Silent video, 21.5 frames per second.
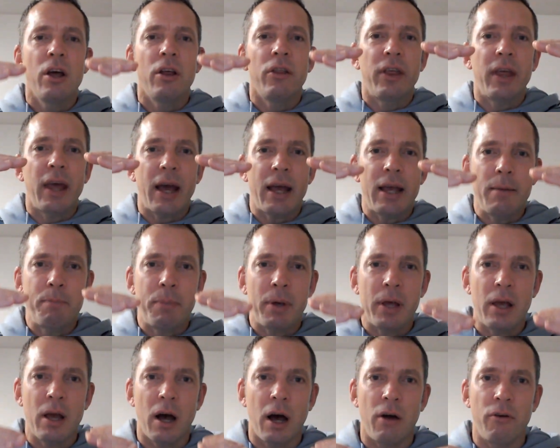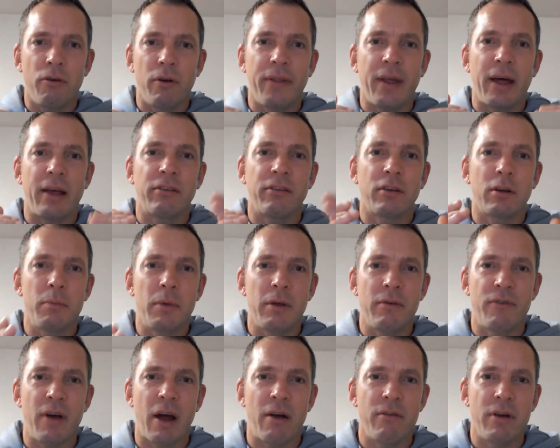the APR on that's going to be
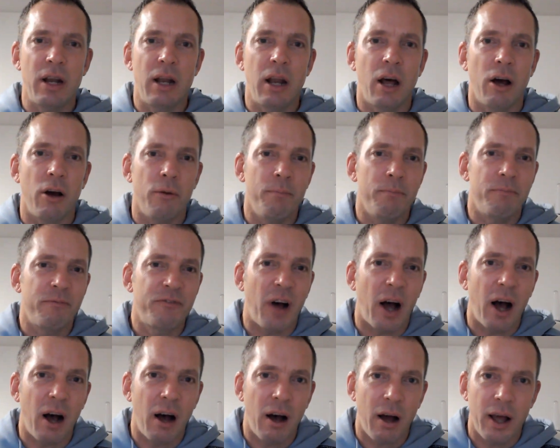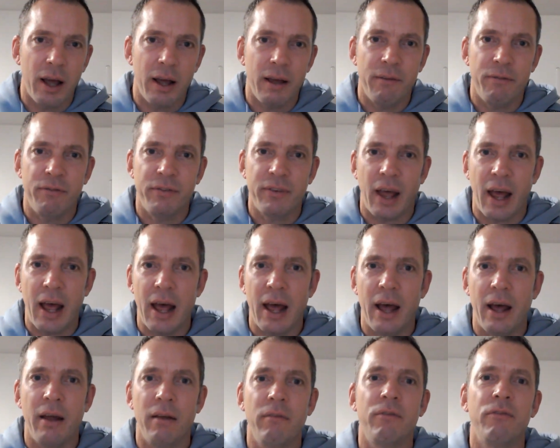very low, 5,
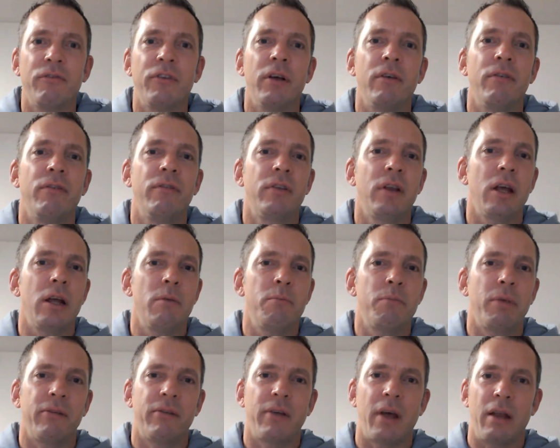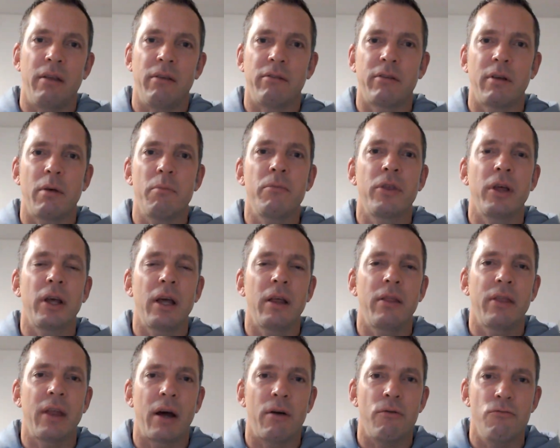10, 15%, something
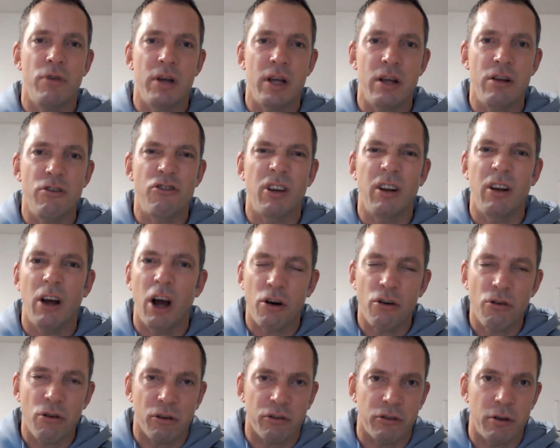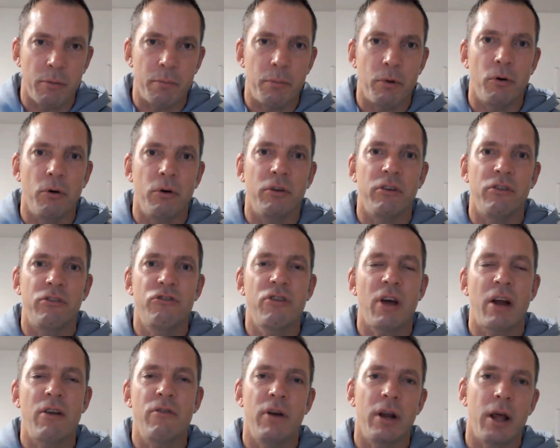in that region across the board is
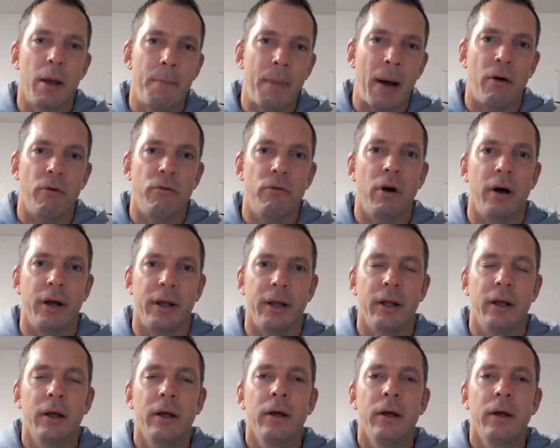generally about right.